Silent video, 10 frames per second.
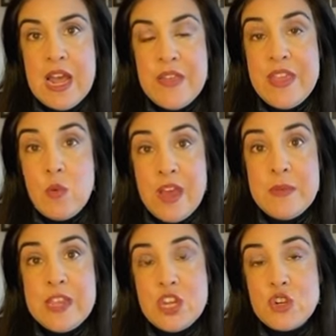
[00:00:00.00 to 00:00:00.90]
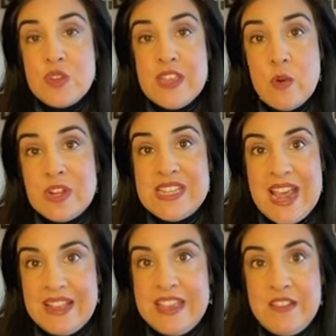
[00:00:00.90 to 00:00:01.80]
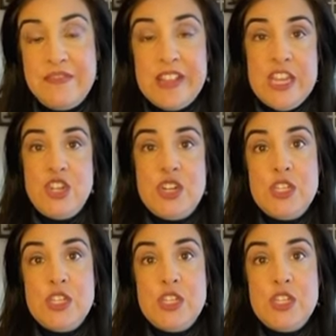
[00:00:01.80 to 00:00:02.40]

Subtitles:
They want to make sure that we're tackling inflation.